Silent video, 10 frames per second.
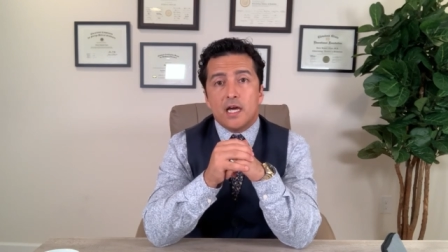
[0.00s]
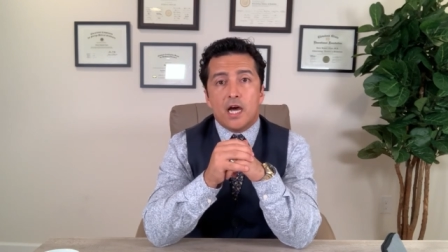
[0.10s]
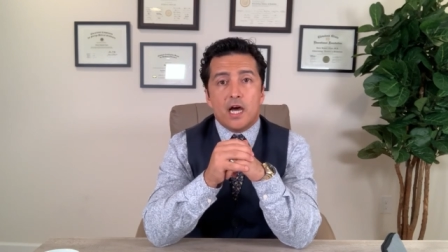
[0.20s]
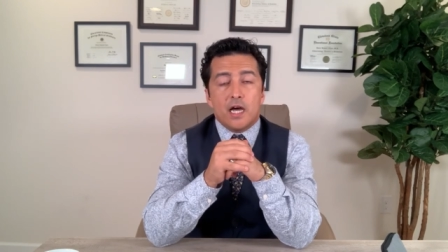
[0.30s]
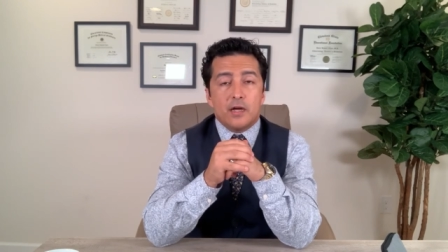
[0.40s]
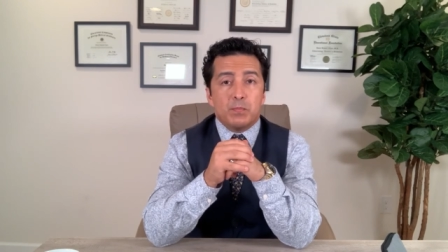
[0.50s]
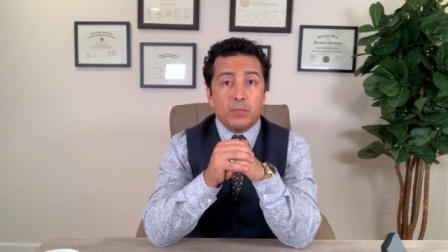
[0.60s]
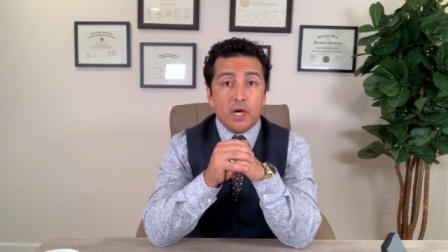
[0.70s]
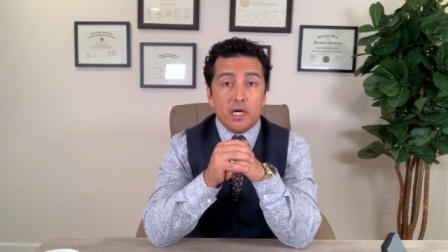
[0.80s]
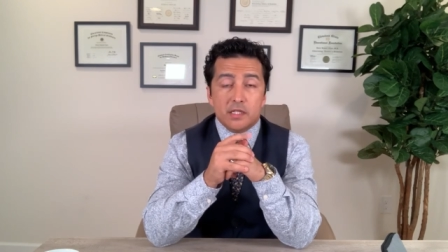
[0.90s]
uh,
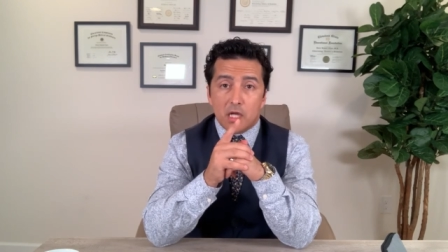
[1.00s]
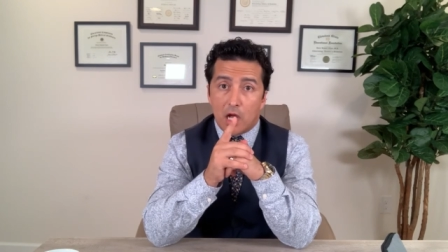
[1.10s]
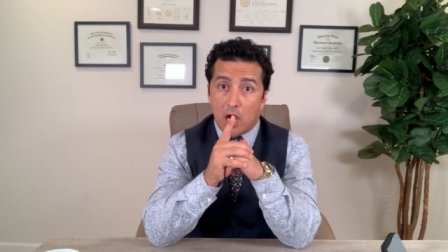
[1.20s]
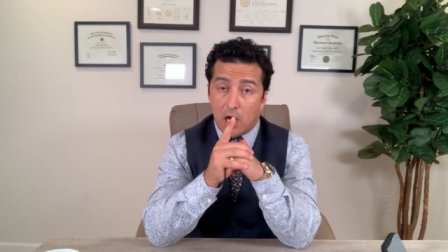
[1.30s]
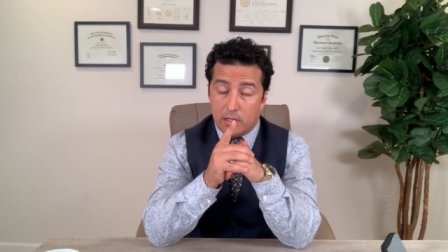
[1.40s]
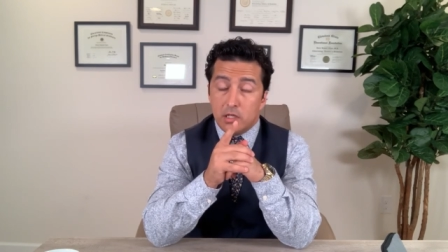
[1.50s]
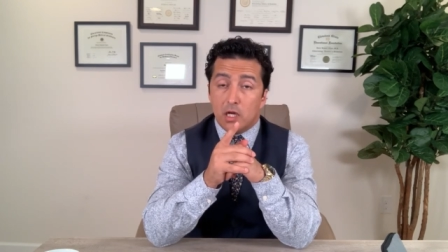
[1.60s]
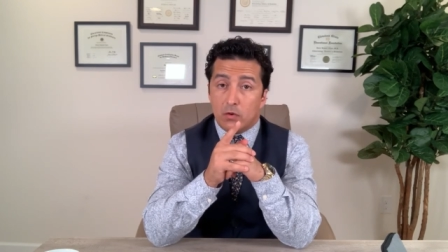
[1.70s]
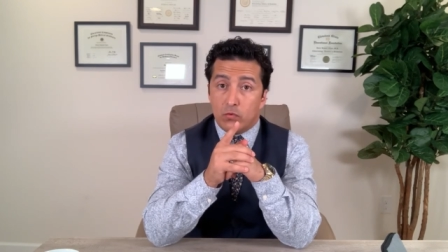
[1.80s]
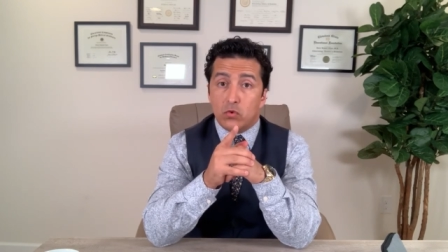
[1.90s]
but
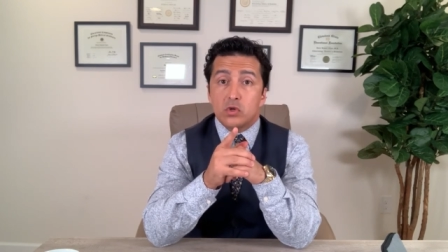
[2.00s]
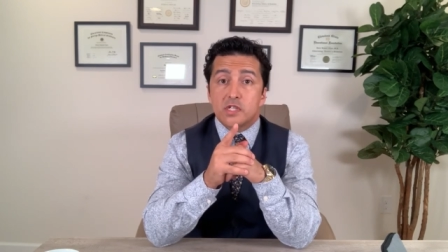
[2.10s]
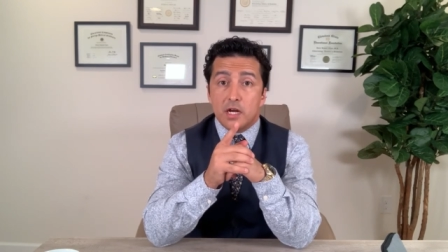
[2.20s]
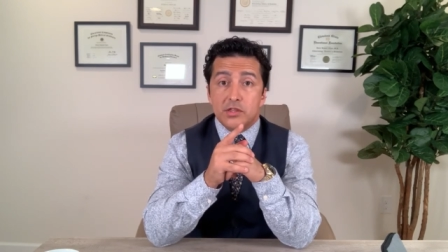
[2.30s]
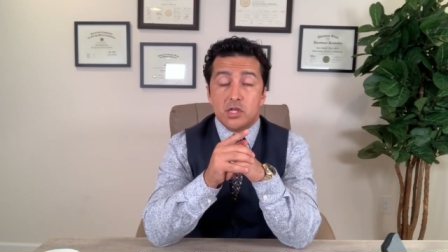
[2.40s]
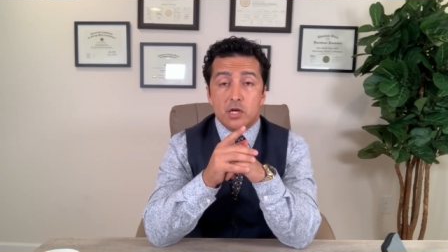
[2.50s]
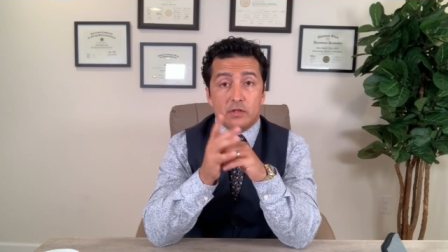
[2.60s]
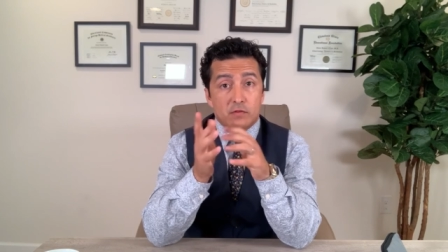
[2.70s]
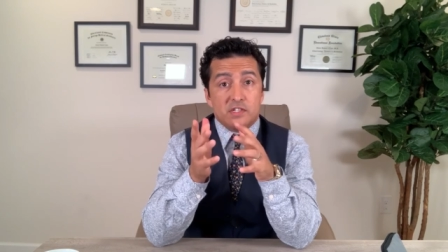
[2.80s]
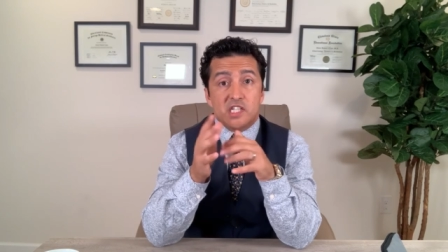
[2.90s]
yeah, of course I need to know
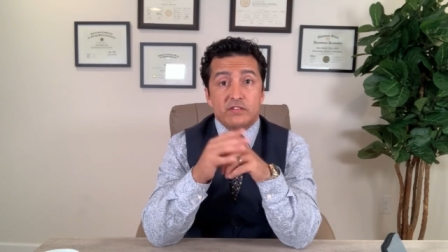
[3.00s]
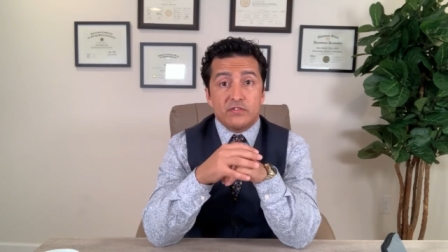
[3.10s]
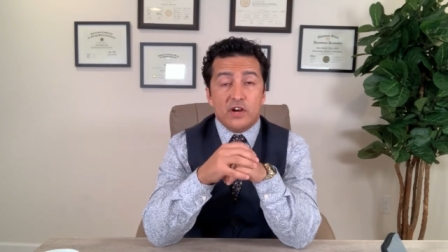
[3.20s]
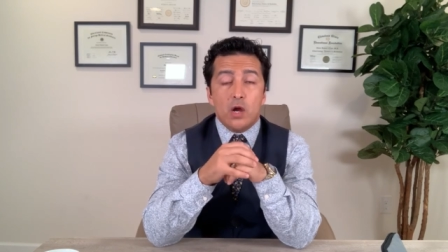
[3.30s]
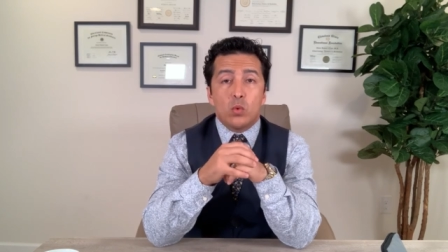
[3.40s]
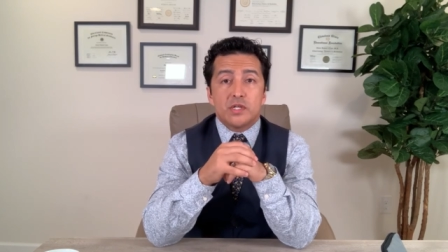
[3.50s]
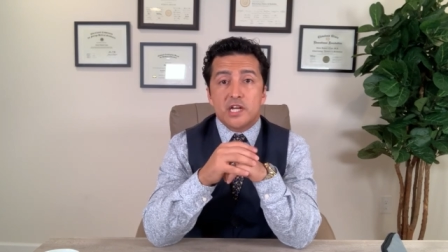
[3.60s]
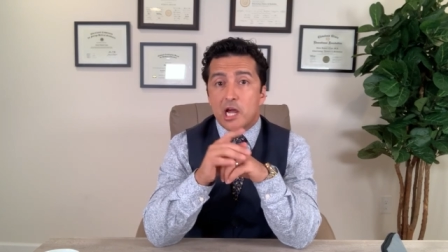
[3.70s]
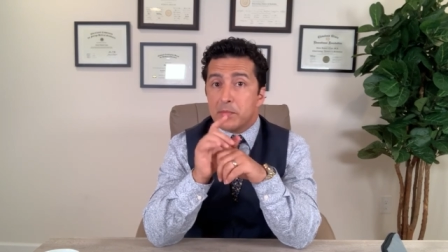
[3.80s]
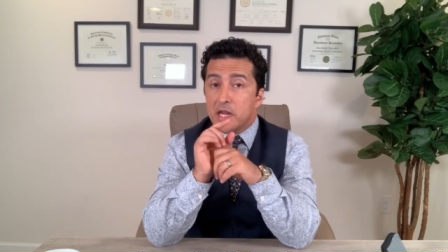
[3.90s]
that was 75 one
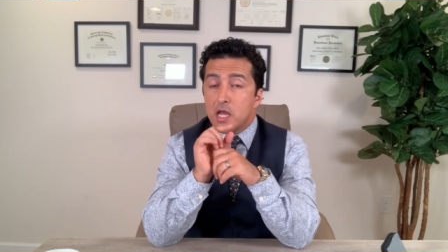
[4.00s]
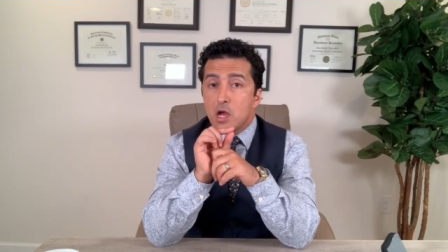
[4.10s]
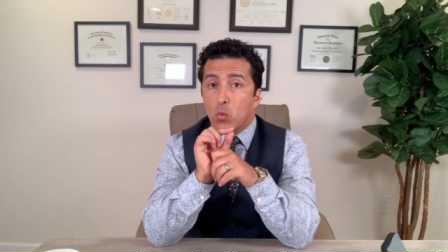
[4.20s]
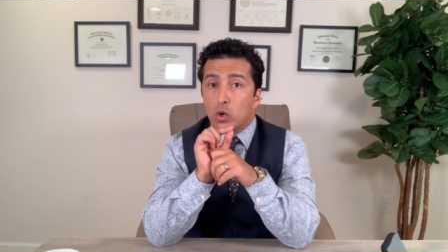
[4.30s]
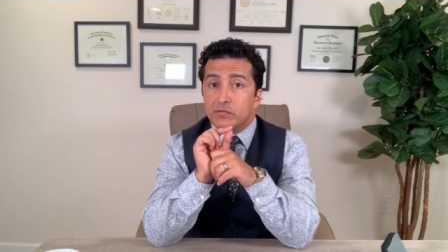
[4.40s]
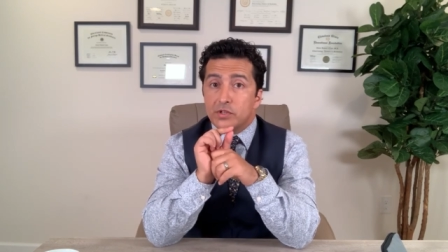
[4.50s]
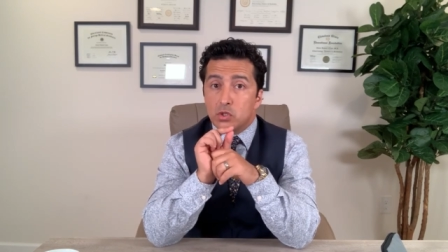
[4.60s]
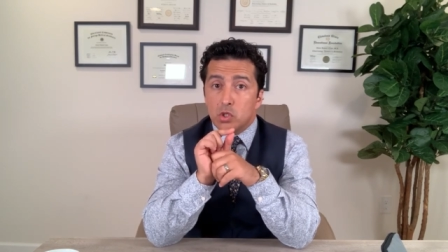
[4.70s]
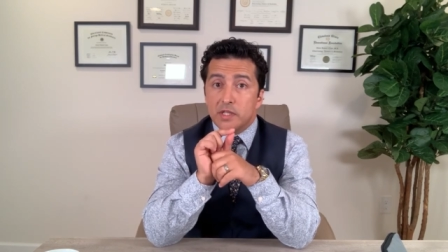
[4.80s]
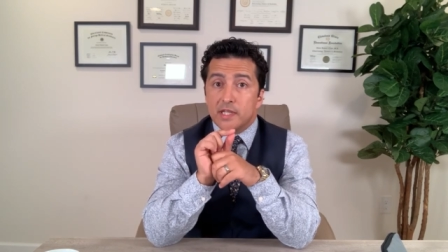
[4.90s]
time and what we
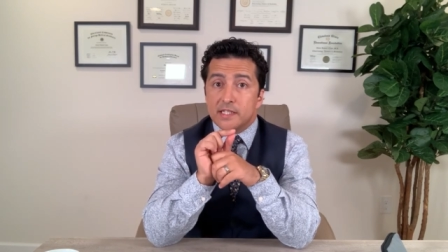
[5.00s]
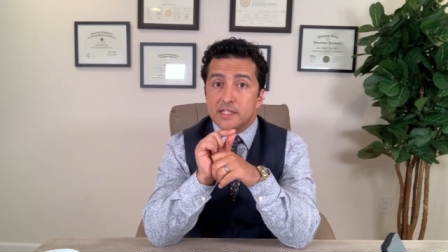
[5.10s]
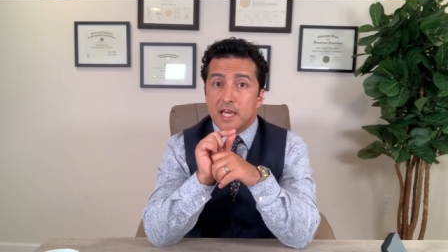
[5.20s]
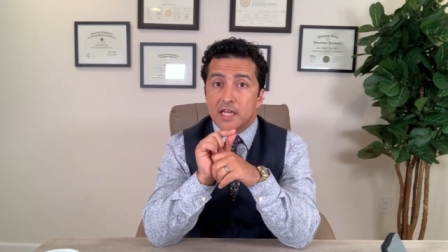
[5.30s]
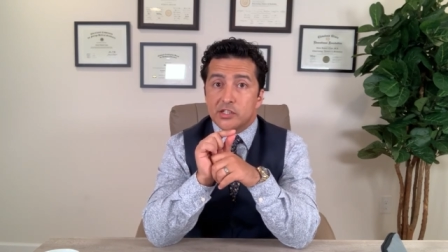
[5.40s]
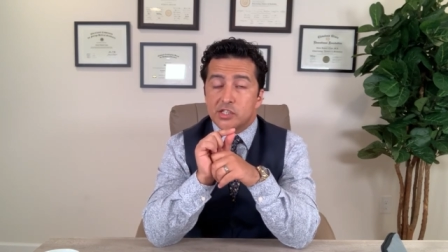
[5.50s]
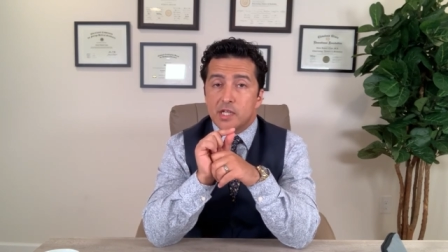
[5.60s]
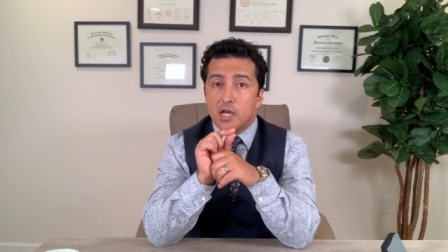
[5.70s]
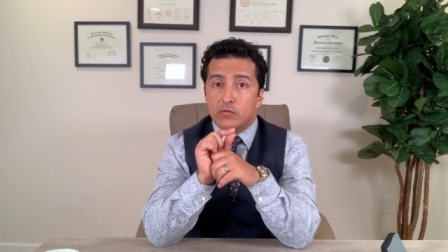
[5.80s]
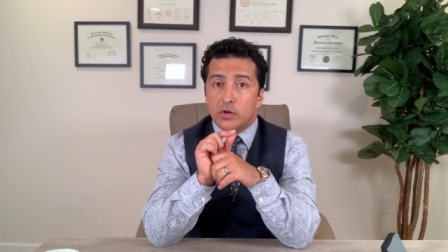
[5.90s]
do in this case,